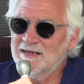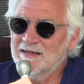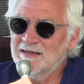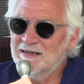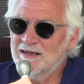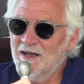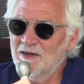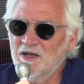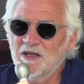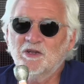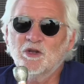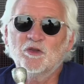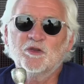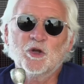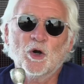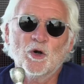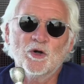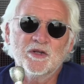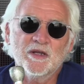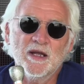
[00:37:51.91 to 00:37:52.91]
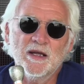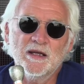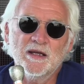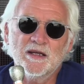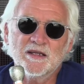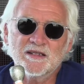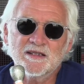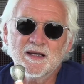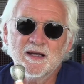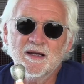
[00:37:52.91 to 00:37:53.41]
Mm. I think the third thing
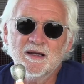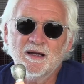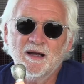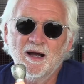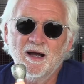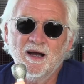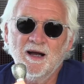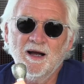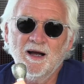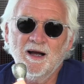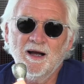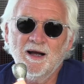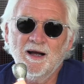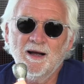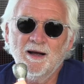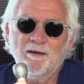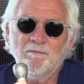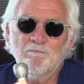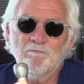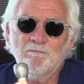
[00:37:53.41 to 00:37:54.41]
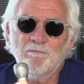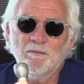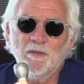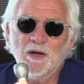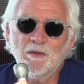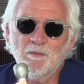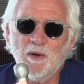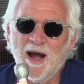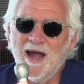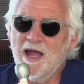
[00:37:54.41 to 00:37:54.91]
is um,
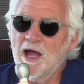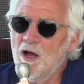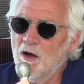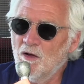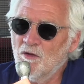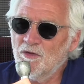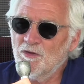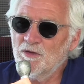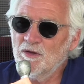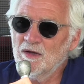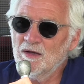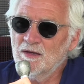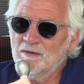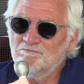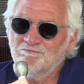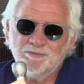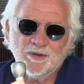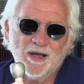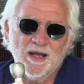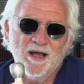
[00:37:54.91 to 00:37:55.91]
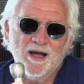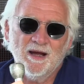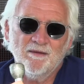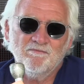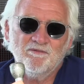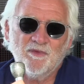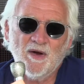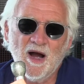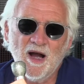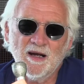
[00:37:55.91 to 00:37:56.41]
my health but I,
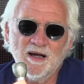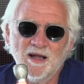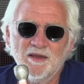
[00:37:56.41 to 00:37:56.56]
am fine.